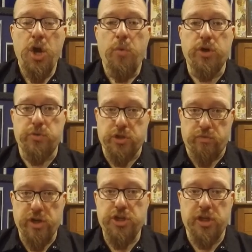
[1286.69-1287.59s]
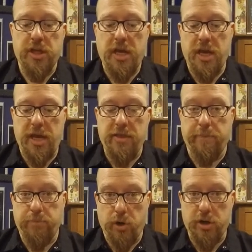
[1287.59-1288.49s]
which was originally in the
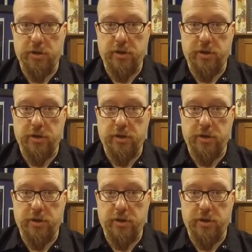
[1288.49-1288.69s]
book